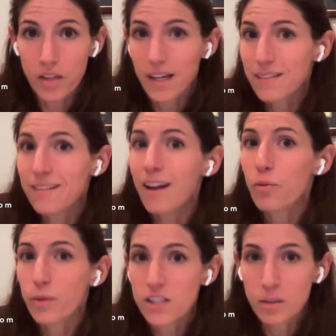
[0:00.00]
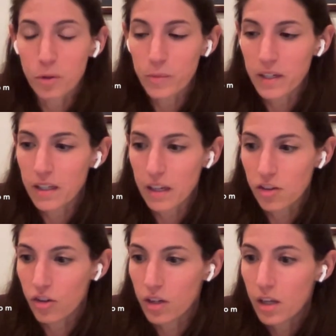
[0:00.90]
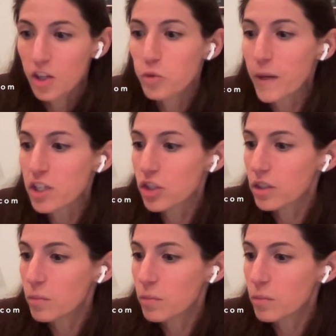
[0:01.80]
That's not reasonable mitigation, especially